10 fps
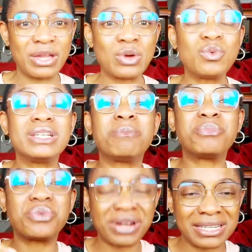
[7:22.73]
with the
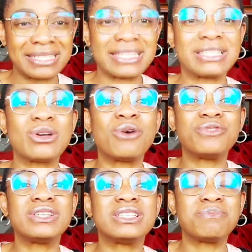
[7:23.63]
princes of
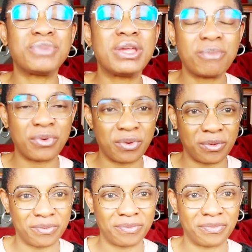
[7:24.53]
his people.
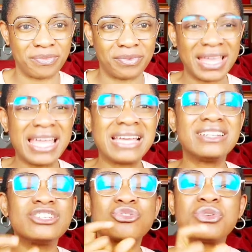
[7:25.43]

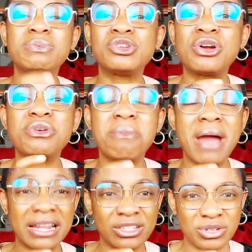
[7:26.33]
This scripture
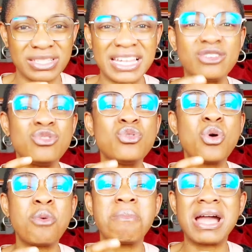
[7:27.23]
reminds us that
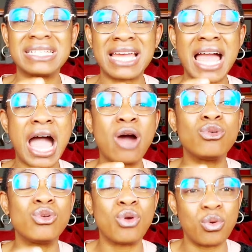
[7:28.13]
no matter how
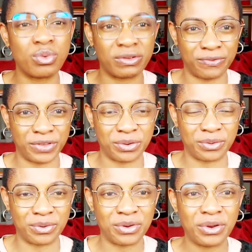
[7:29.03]
low we feel,
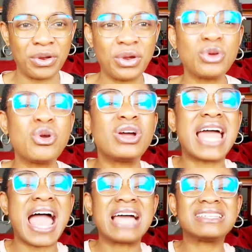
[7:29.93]
God
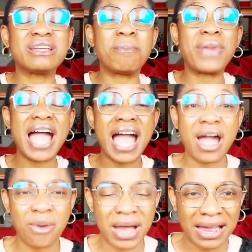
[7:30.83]
has the
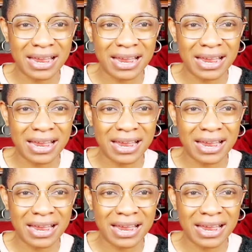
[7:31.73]
power